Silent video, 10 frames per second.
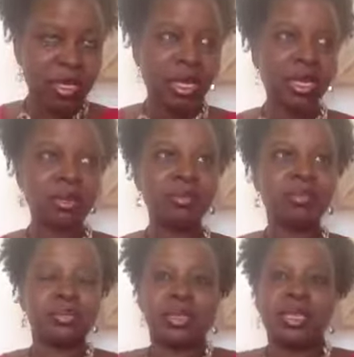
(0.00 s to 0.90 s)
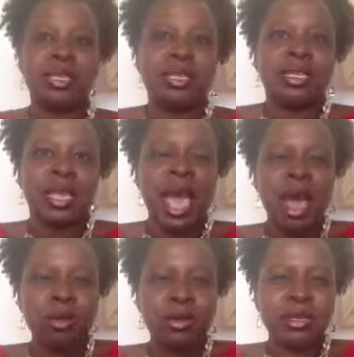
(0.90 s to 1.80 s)

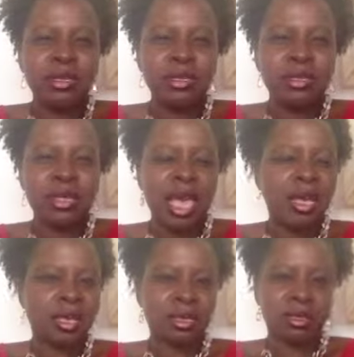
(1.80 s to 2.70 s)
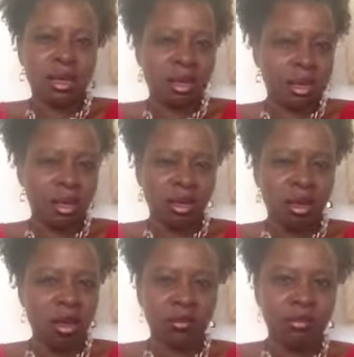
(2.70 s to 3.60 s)
I was at a
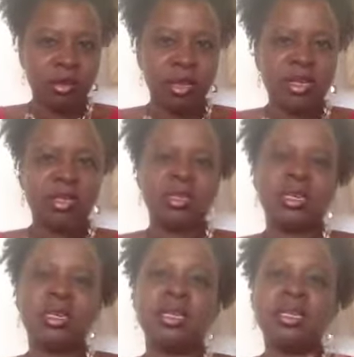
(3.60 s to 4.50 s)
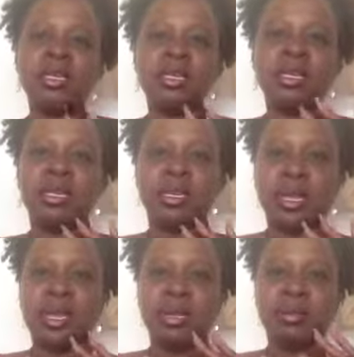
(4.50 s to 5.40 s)
conference and
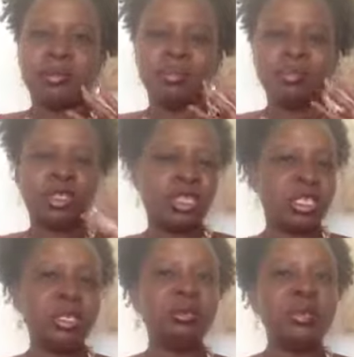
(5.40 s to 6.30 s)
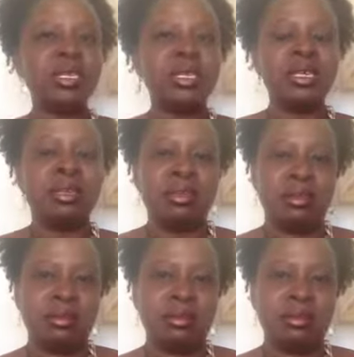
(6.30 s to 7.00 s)
she really